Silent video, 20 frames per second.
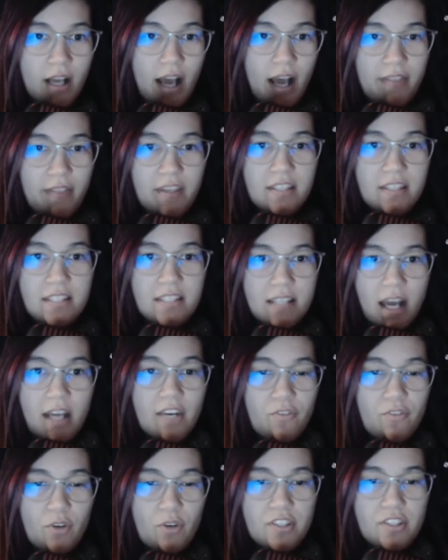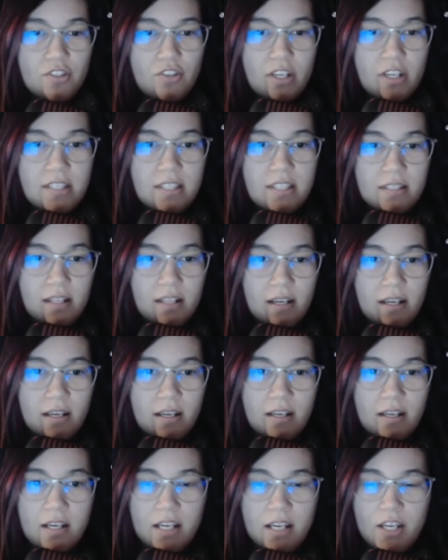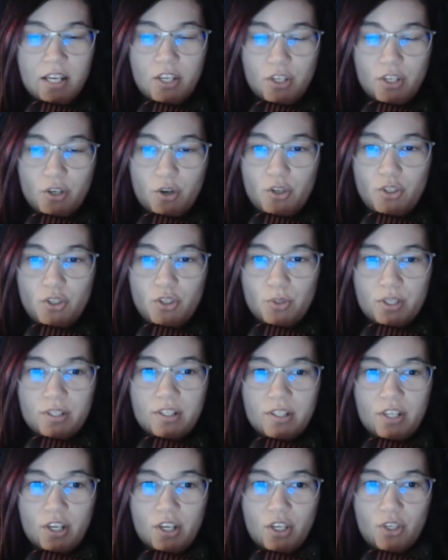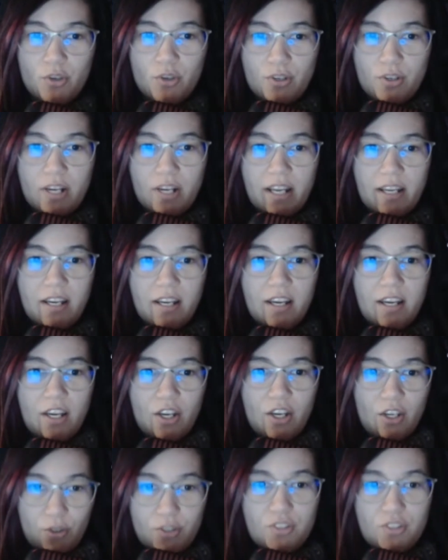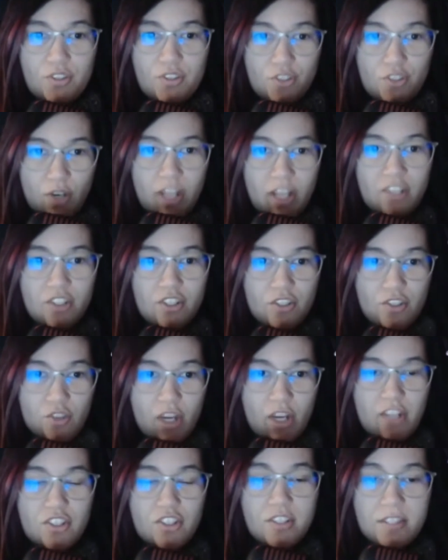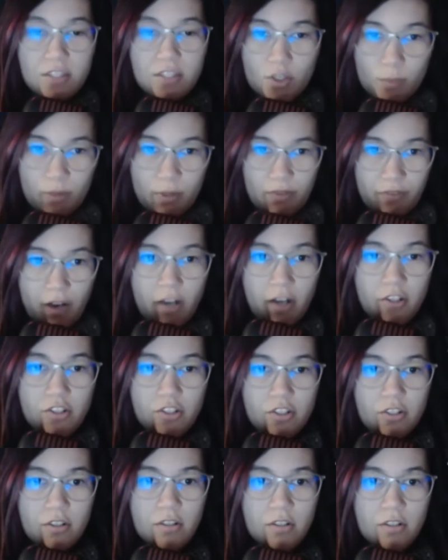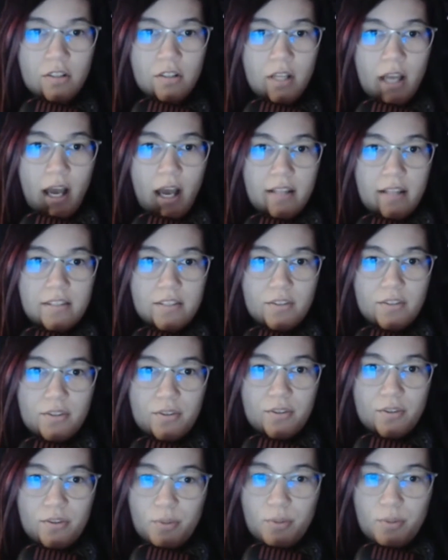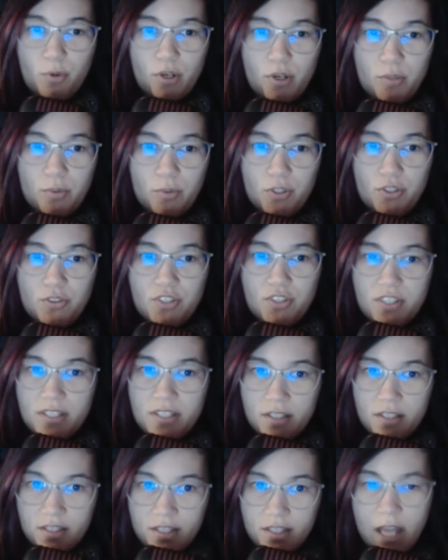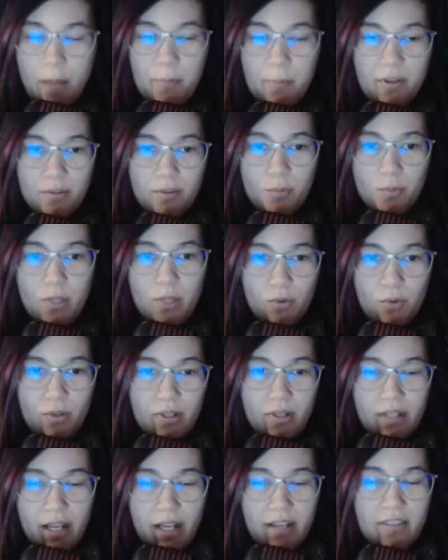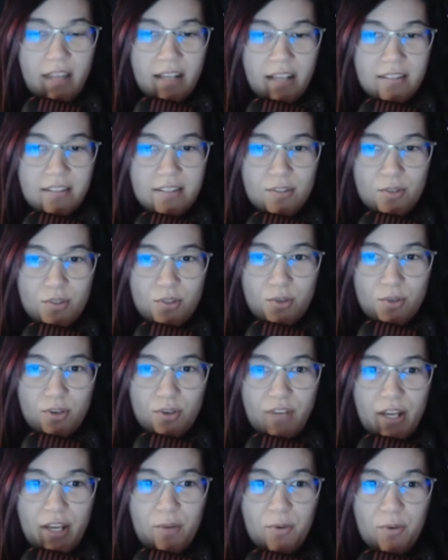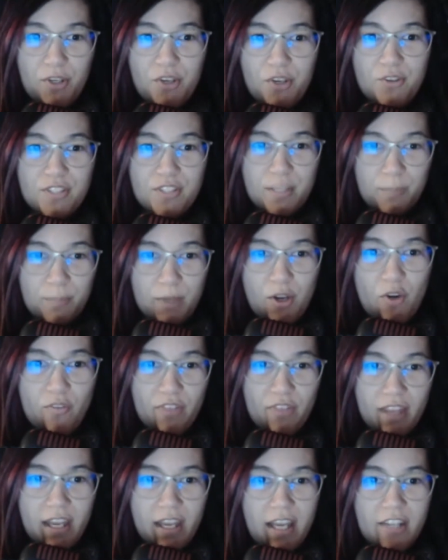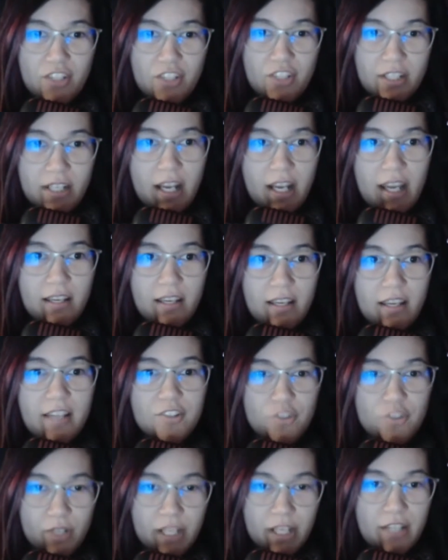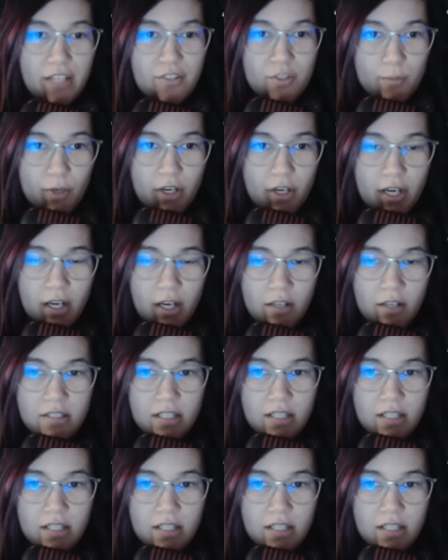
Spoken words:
And that's kind of what stress is like. You know, you can stretch and stretch and still be functional until the point where you just snap. And we like, that's sort of like where you're tipping over the edge and like entering into burnout.